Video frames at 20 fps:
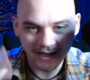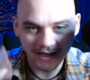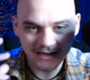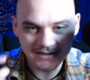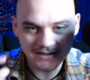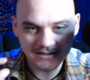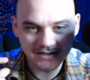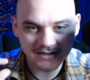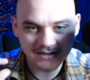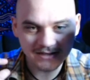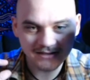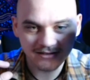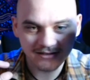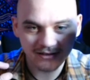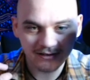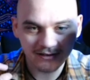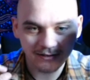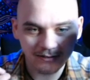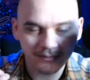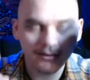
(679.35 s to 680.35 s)
it
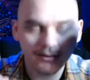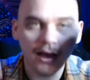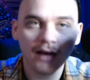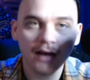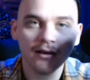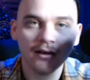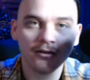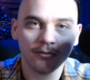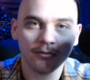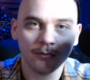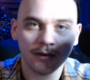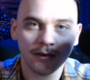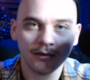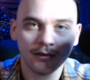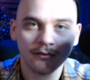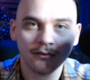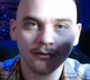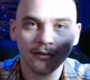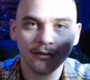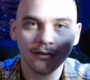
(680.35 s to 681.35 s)
just saddens
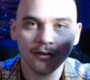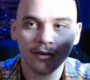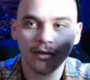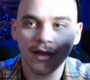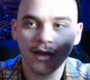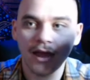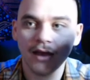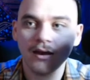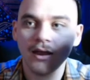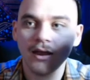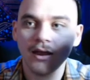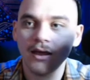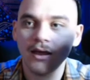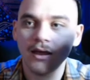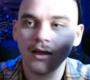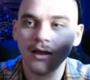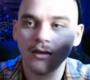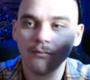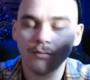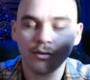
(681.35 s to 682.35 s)
me that
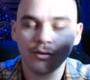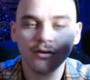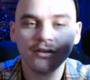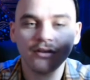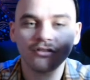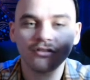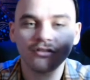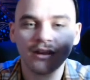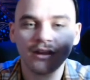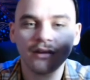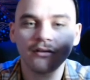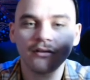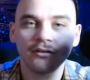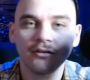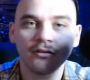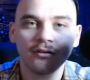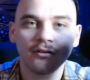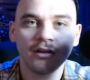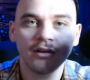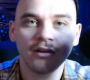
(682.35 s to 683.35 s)
Bernie
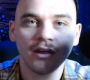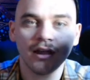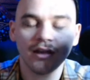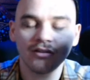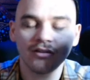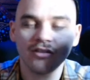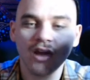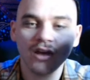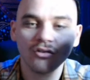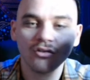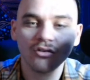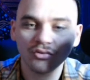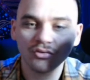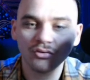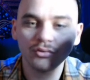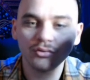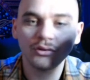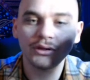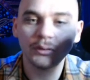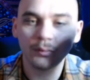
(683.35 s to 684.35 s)
Sanders is not
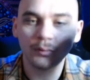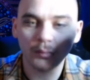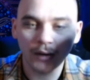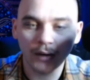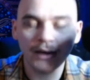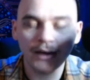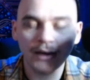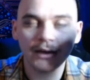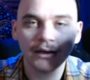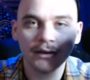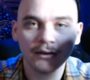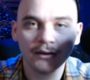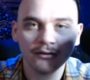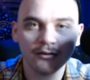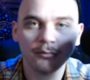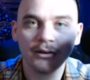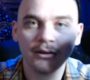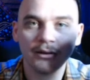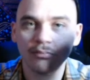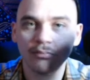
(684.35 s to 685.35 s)
truly ready
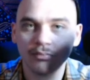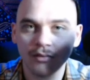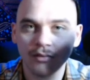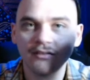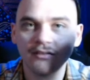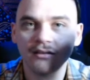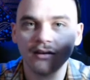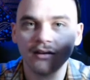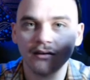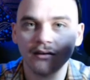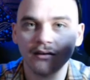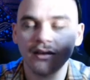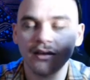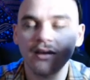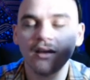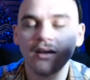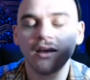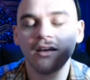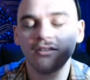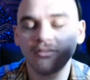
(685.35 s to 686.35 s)
to be president,
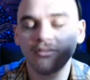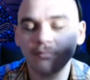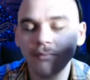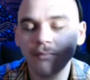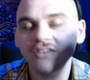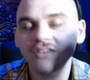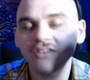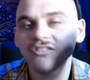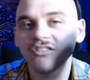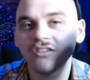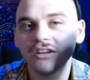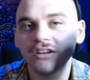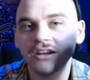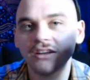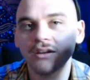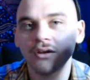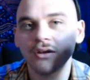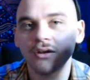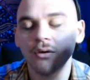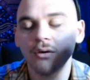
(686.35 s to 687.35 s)

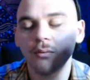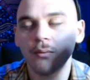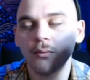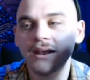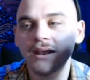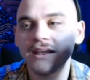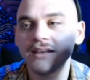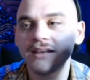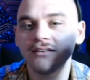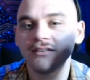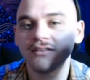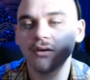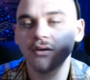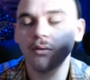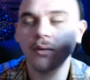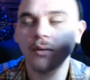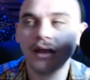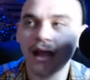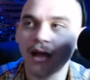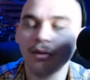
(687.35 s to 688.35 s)
especially when he's
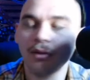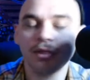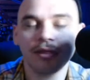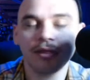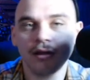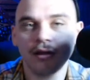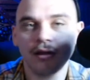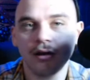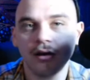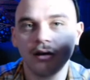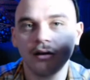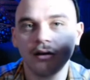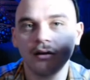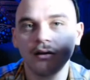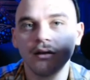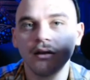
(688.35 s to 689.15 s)
going out there